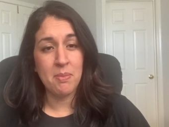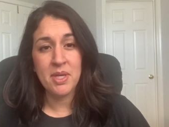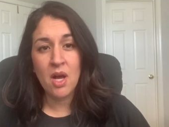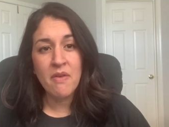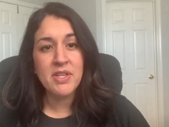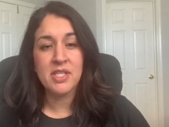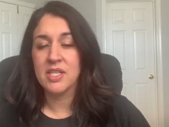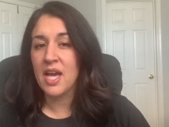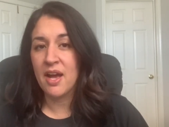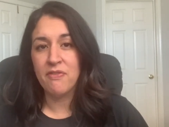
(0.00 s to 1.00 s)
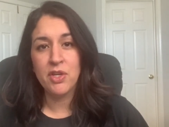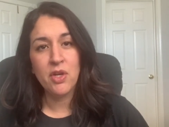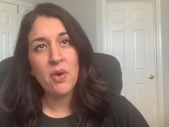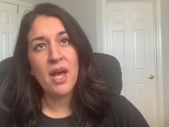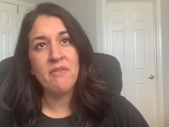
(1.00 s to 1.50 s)
I mean, obviously, yeah, if you
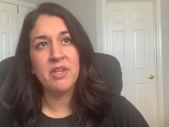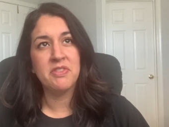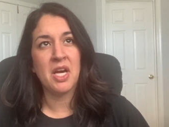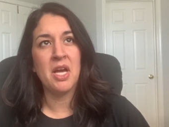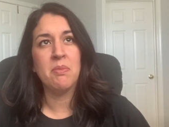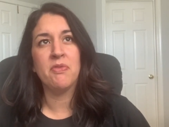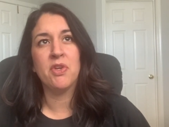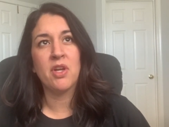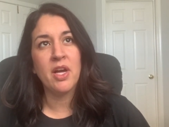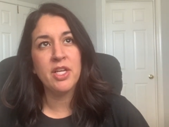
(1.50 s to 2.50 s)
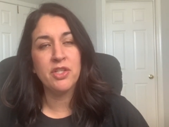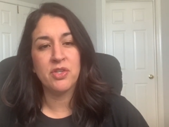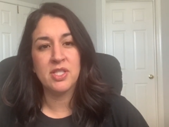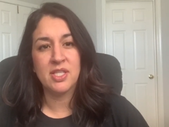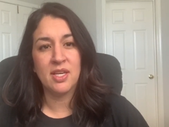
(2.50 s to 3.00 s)
don't have enough time or if you're not
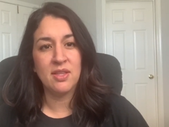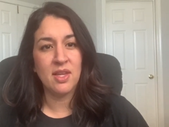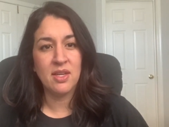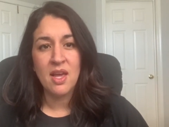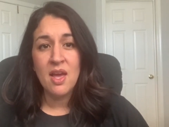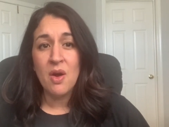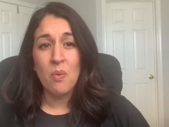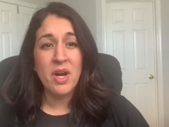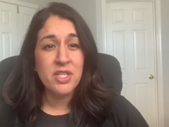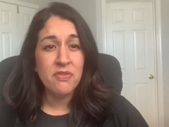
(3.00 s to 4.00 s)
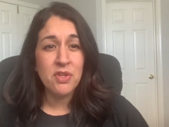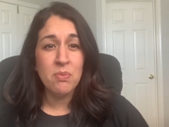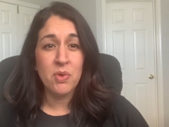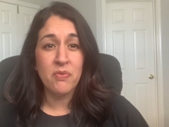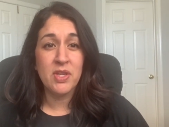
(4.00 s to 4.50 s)
interested, then watch a few
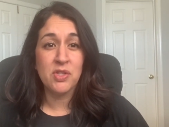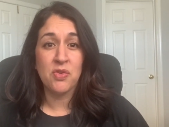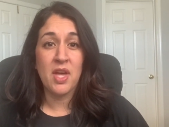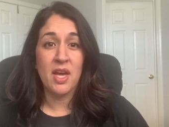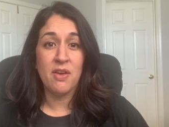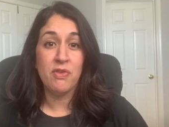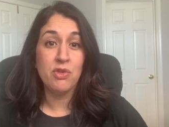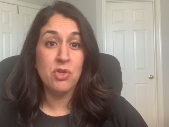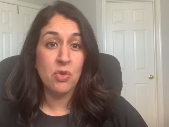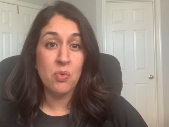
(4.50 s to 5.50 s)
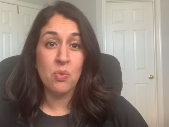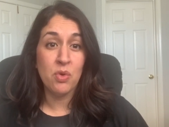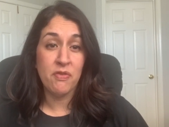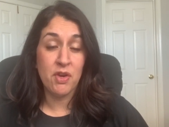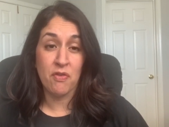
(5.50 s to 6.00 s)
movies so that if you do,
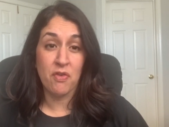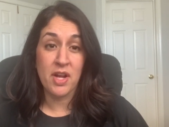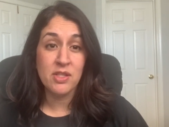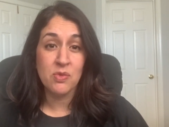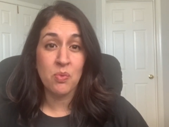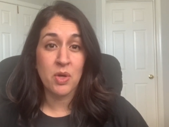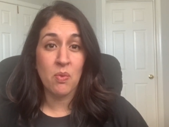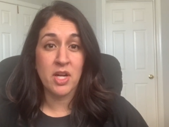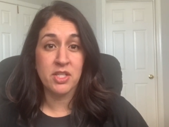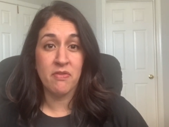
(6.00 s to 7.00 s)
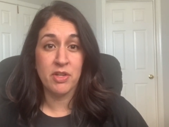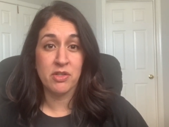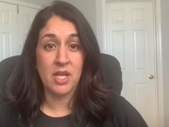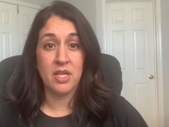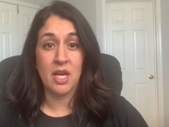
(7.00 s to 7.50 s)
if your friends want to watch
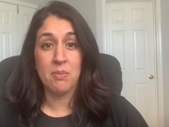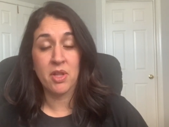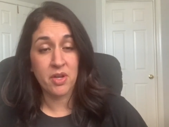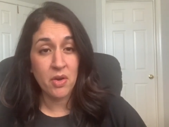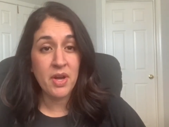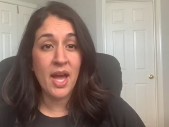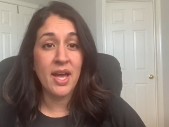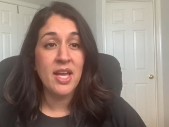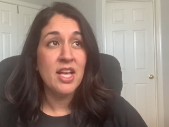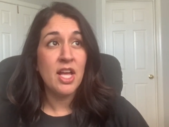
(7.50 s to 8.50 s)
Avengers Endgame, you're like, okay,